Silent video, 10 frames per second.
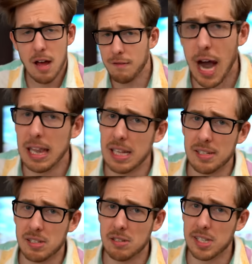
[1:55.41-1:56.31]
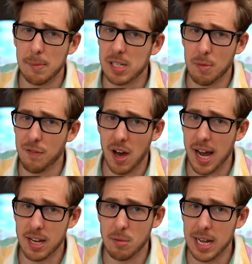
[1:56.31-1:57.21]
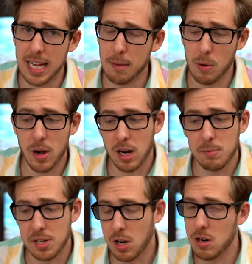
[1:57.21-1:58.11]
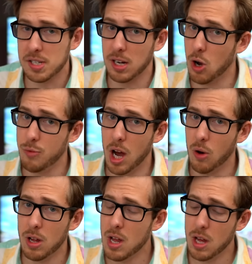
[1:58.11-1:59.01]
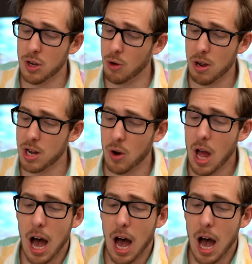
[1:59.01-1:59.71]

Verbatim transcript: Violence seems to be fine in the media, but when it comes to cursing, oh no, no, no, no.